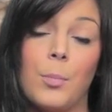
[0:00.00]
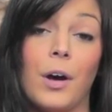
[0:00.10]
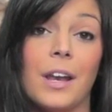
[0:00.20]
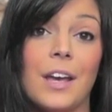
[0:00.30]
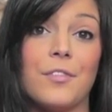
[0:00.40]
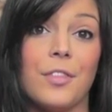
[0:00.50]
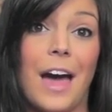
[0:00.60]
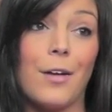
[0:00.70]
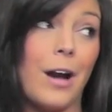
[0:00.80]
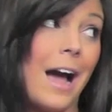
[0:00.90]
But if
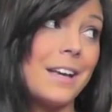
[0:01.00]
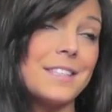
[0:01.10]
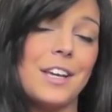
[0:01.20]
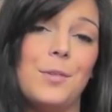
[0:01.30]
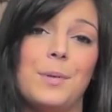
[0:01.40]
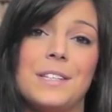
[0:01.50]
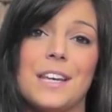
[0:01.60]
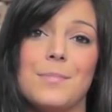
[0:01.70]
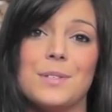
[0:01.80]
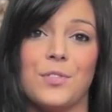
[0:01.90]
that rack is gonna be
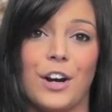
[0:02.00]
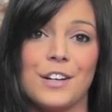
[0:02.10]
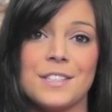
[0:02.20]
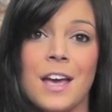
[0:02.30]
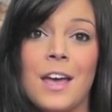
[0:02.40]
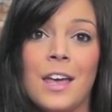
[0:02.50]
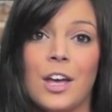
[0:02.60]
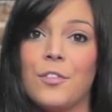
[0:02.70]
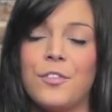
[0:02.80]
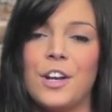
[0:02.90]
Tim's first,
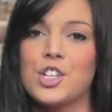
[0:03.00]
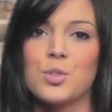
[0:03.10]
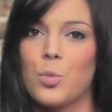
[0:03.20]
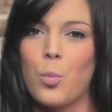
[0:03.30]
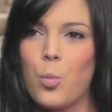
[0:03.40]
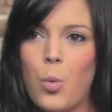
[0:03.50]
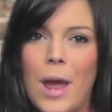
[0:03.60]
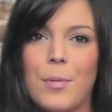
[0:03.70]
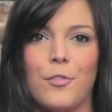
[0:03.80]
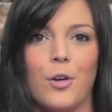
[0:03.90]
he'll finish
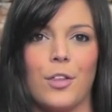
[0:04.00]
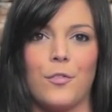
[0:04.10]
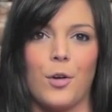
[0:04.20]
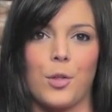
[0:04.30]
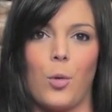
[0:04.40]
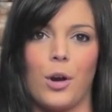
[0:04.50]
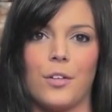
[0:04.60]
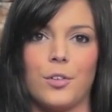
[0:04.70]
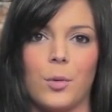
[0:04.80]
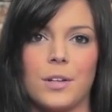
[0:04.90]
way before the fourth
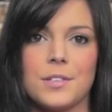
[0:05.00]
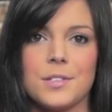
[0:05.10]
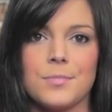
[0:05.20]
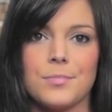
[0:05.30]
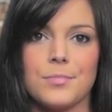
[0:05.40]
quarter for once.